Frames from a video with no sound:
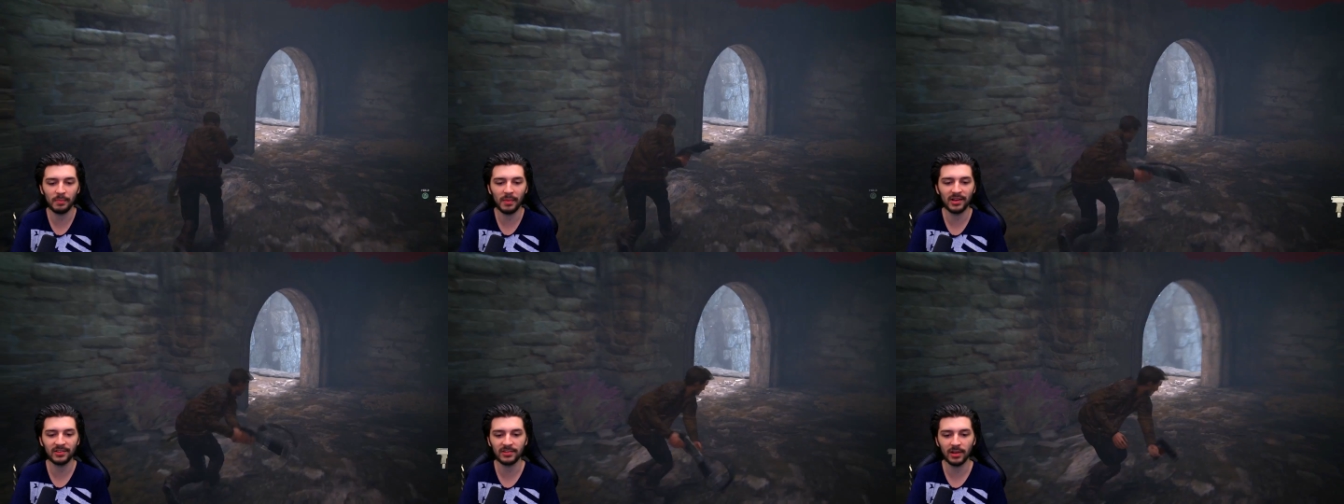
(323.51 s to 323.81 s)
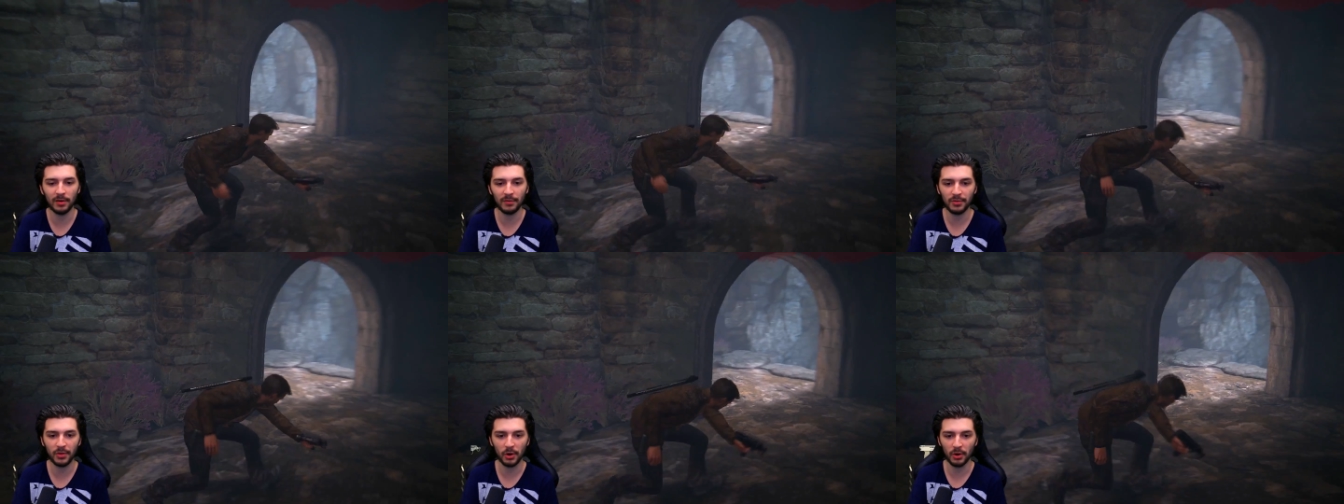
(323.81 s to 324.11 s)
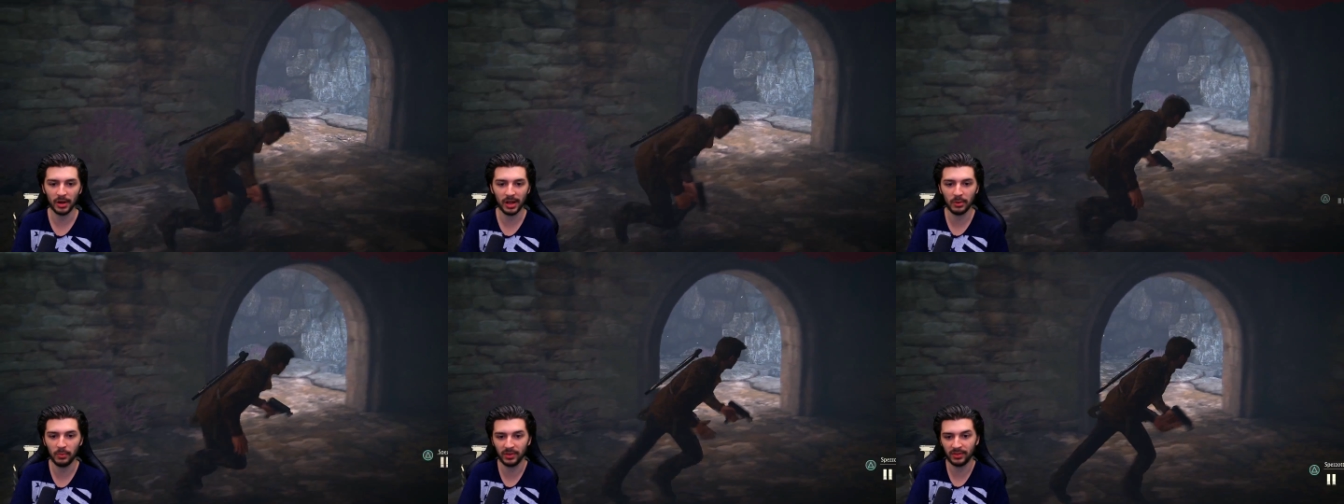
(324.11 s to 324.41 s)
myself
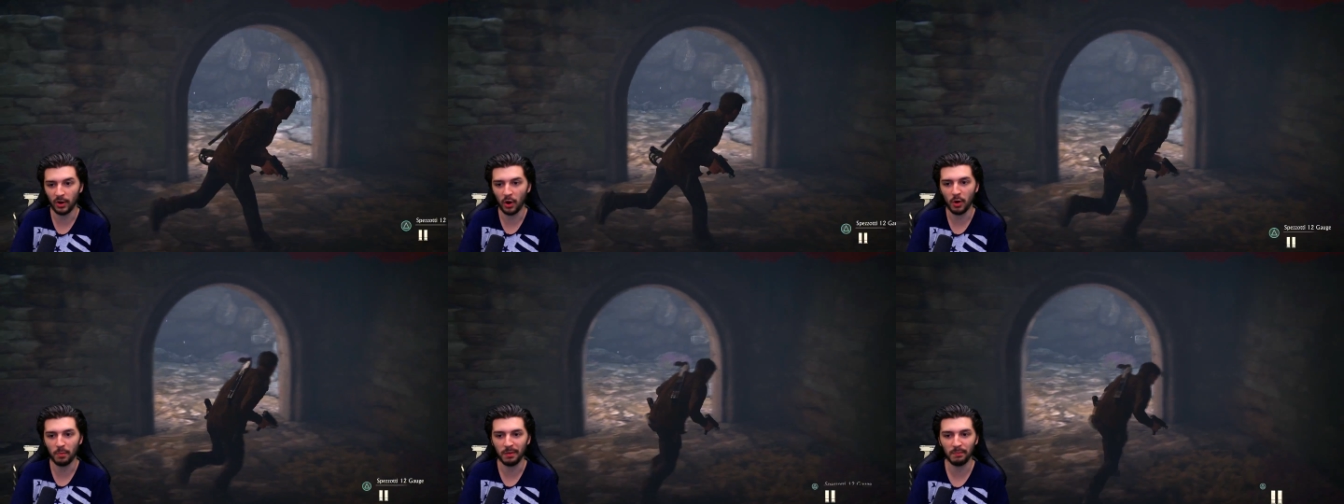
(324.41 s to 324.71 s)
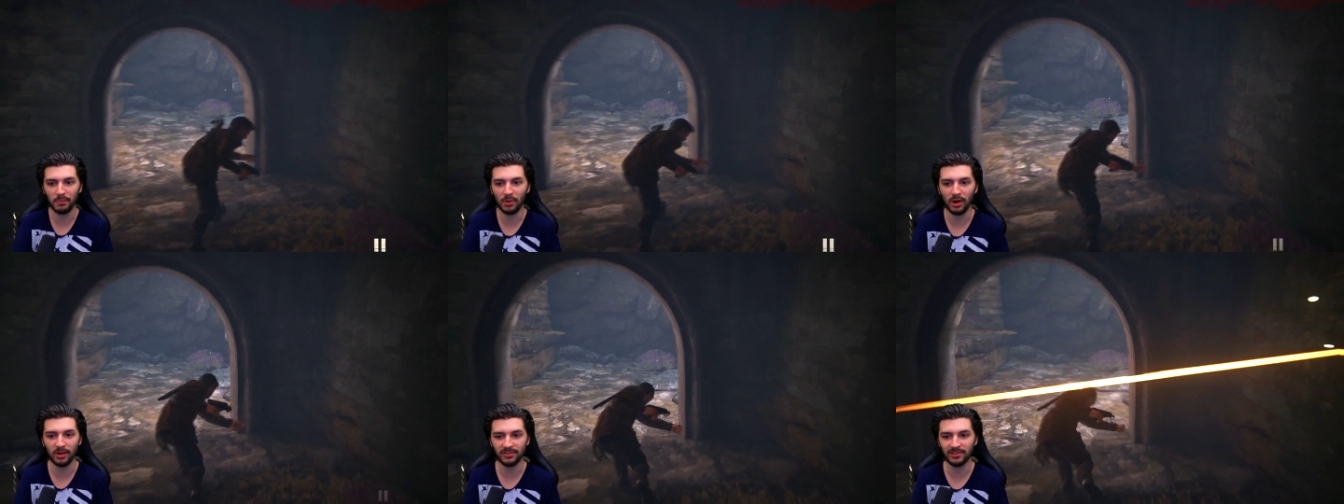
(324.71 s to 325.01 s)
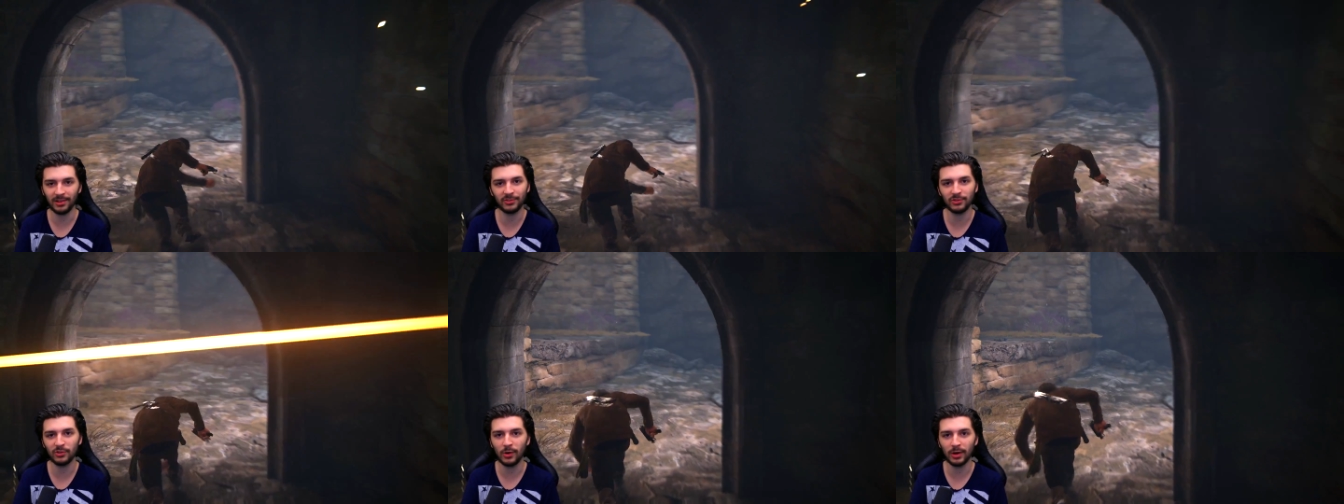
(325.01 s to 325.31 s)
thoroughly with the open parts
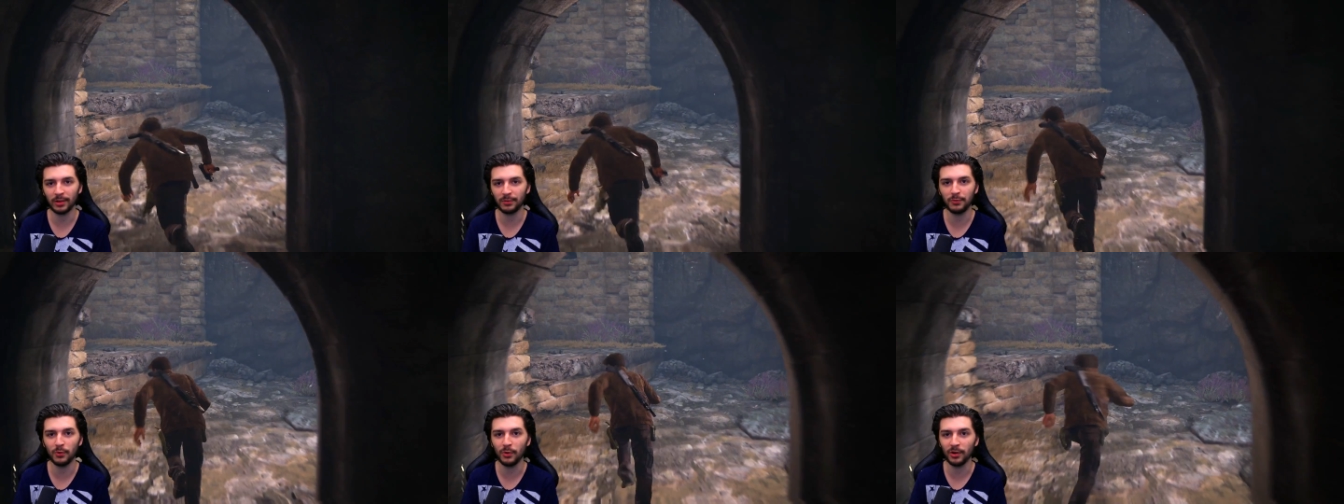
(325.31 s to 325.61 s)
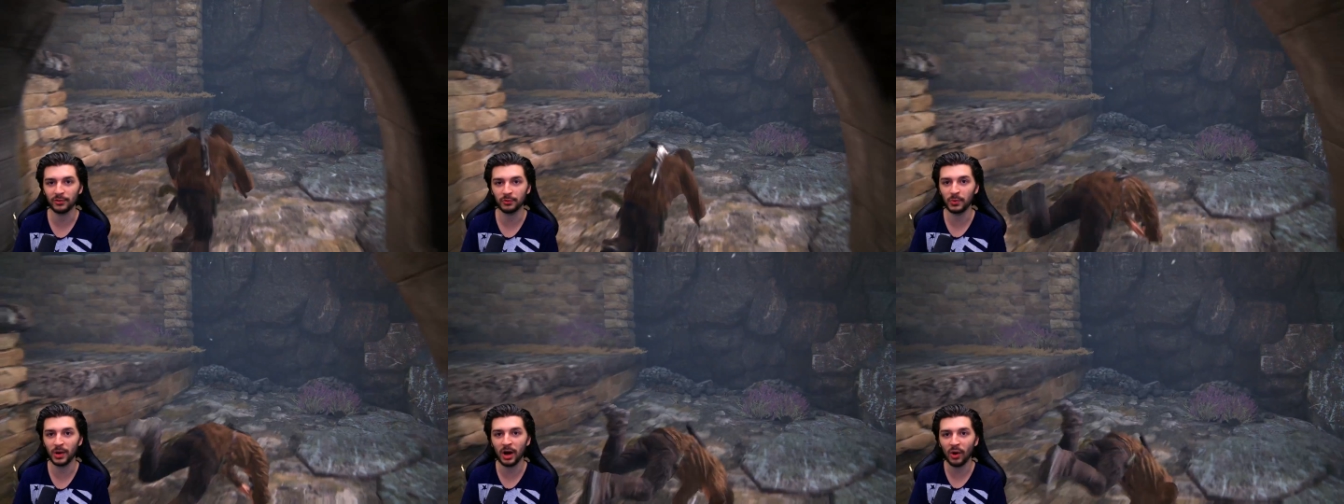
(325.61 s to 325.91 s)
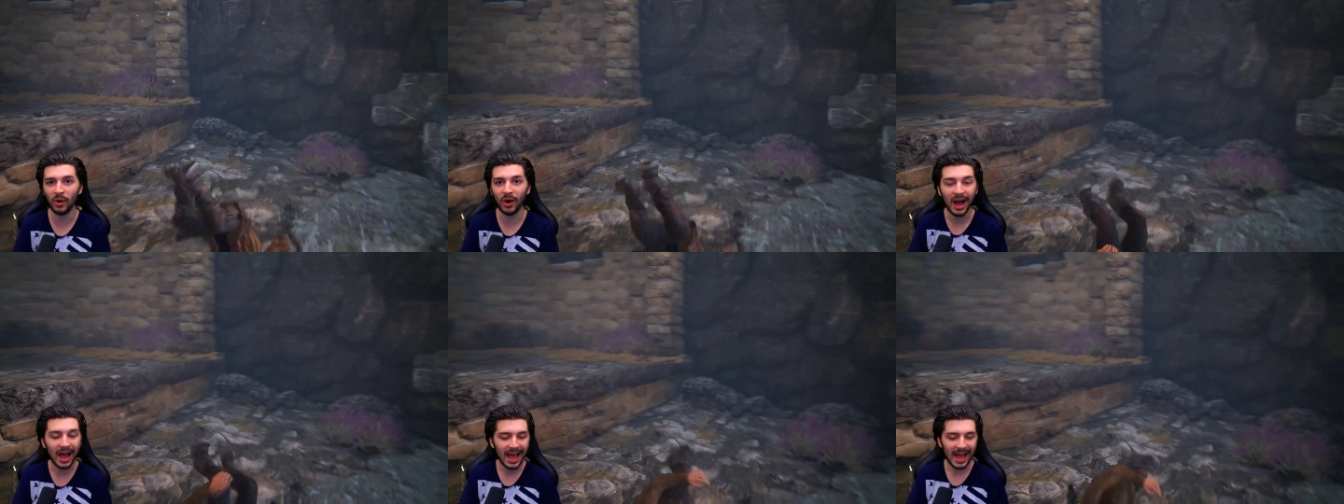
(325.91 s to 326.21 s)
in Uncharted 4 as
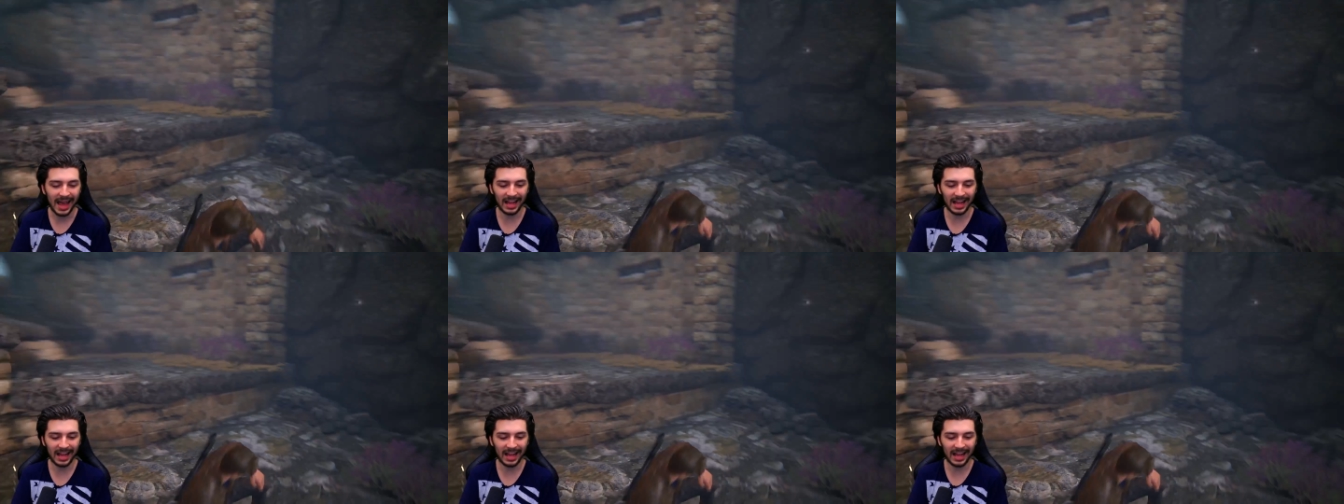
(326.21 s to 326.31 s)
well.